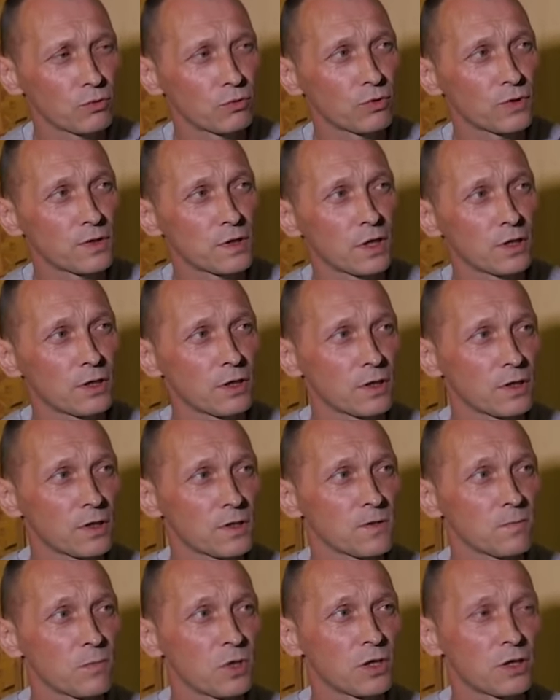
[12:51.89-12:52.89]
By the way,
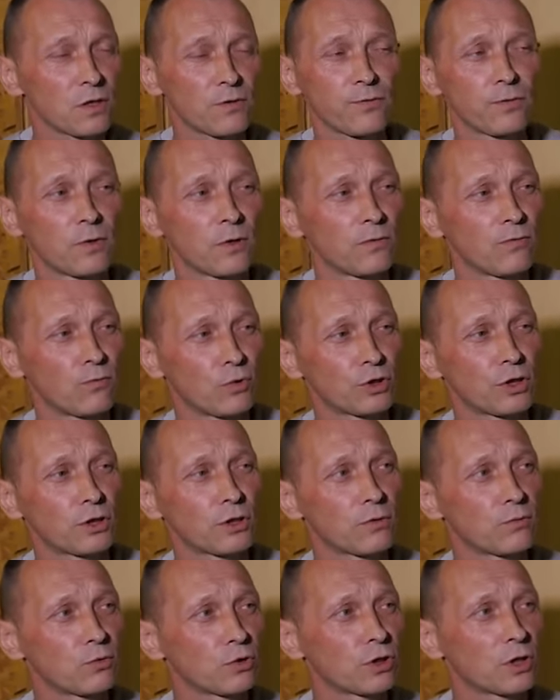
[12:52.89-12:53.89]
about size,
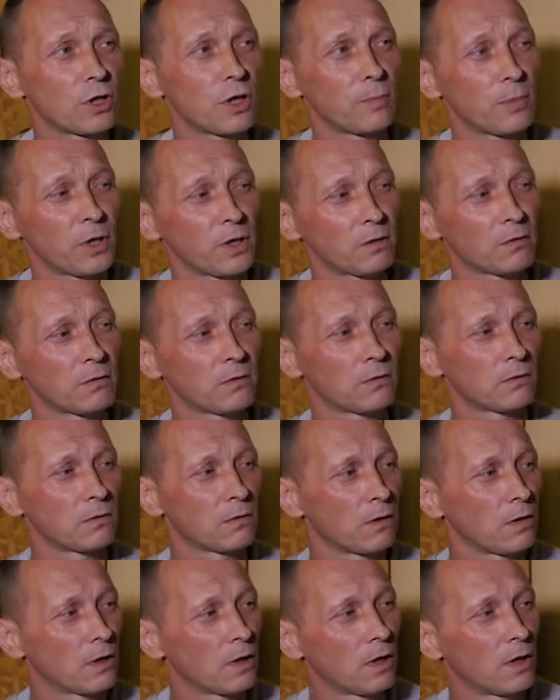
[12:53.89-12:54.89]
this is a
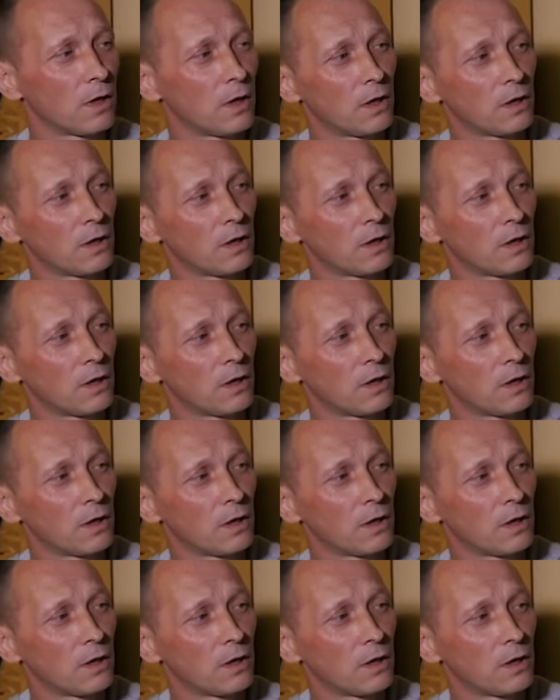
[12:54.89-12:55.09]
drop.